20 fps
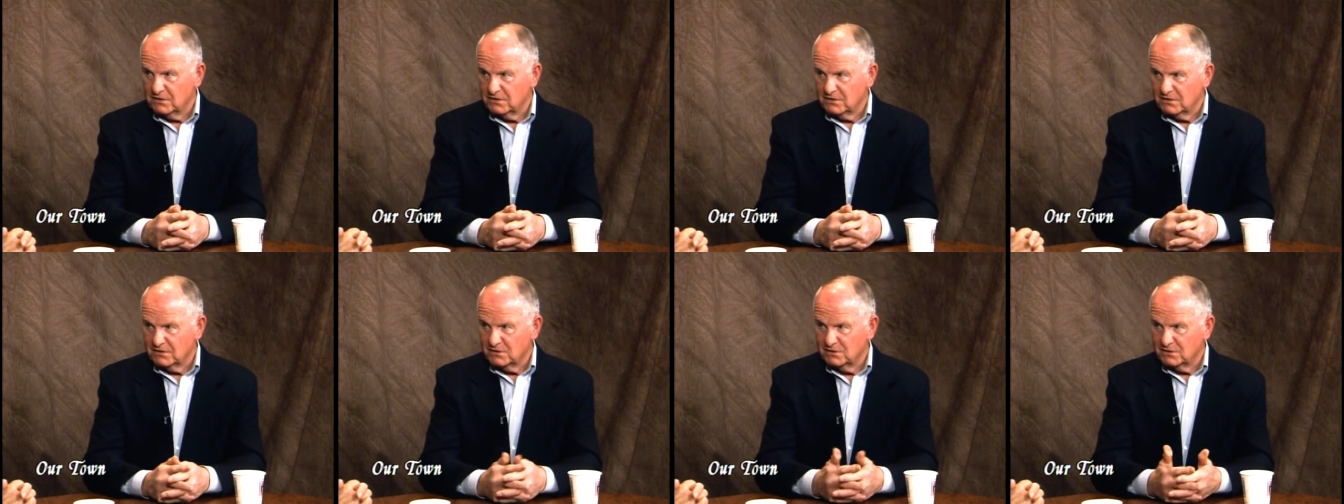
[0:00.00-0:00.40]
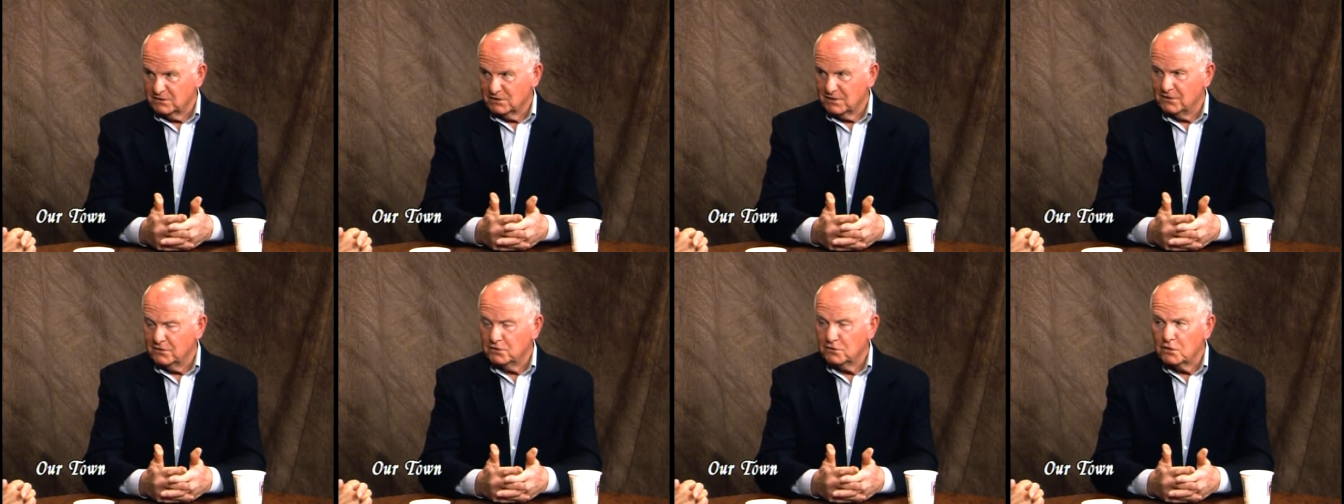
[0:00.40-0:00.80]
It's
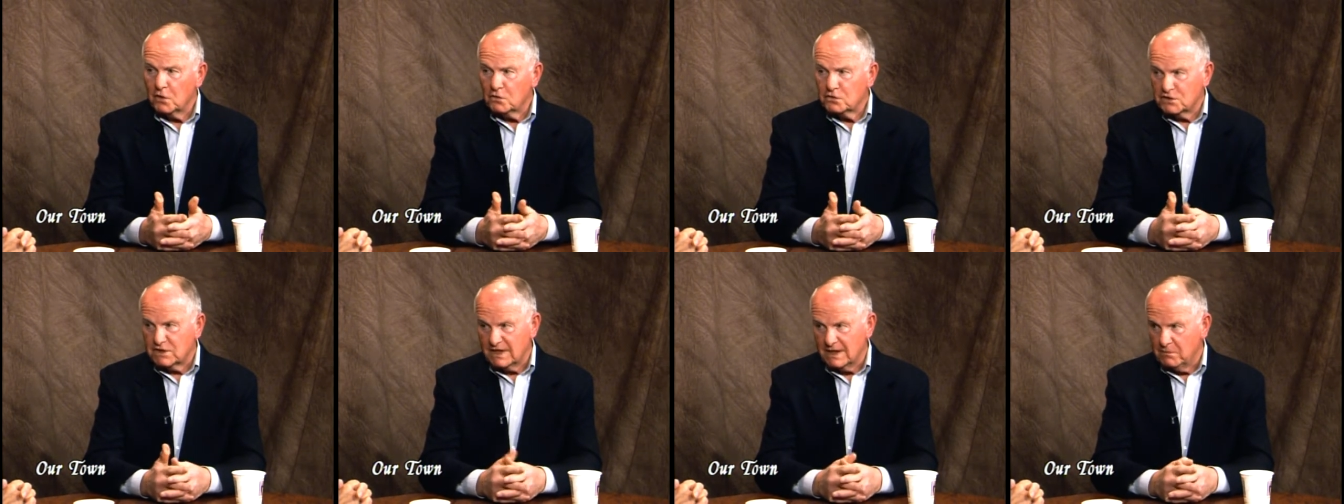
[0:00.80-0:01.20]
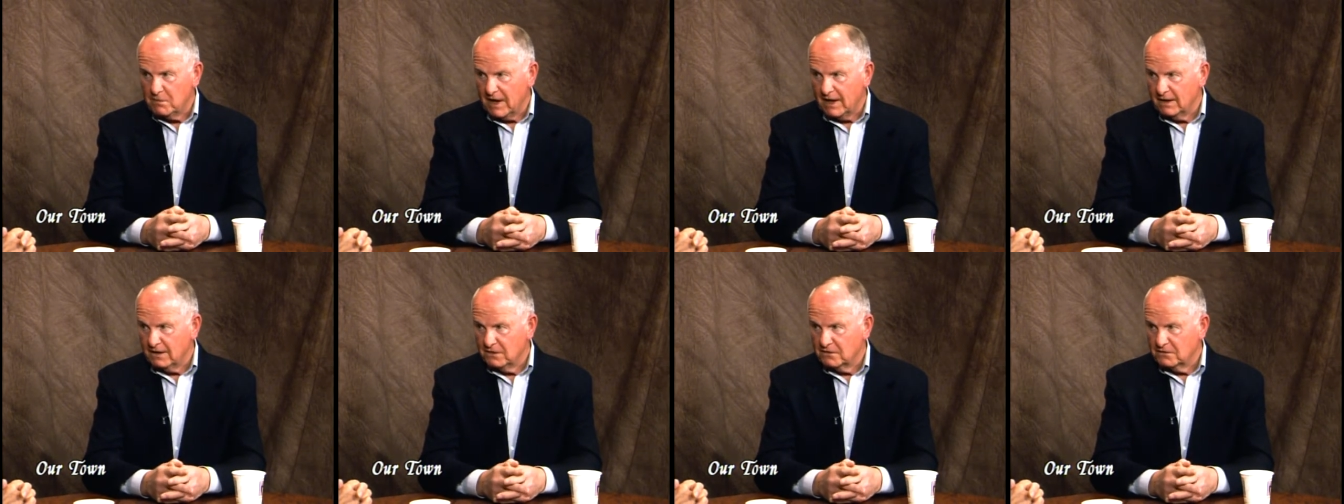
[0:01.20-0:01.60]
considered no see
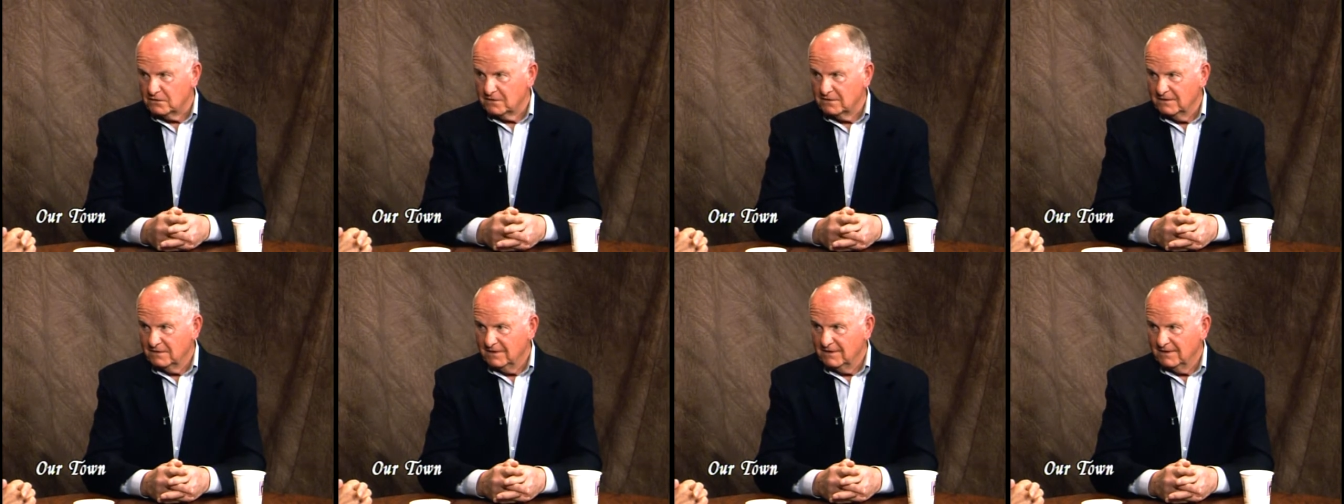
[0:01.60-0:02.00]
maintenance.